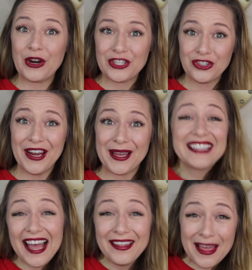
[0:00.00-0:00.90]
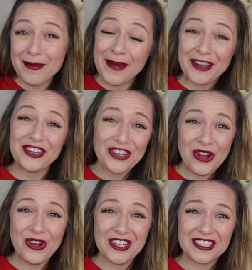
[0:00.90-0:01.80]
for a trip. Tell them about your
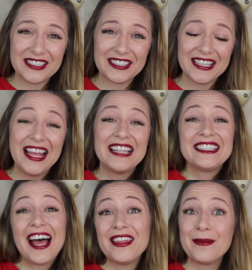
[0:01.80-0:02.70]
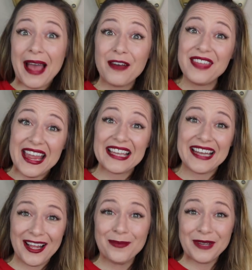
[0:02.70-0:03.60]
goals. Tell them how they can
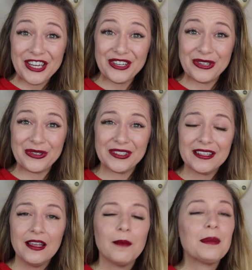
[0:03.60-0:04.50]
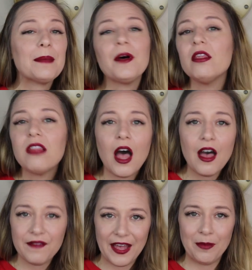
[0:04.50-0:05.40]
help you. People
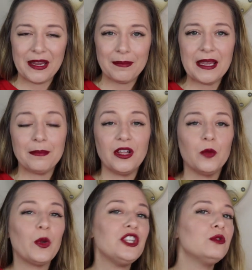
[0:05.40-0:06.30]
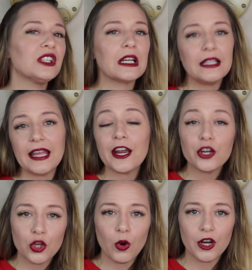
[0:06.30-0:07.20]
love helping people, and when you declare
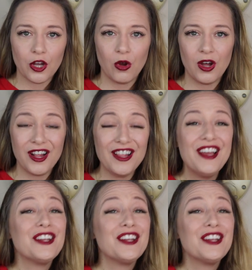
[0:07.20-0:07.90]
your goal,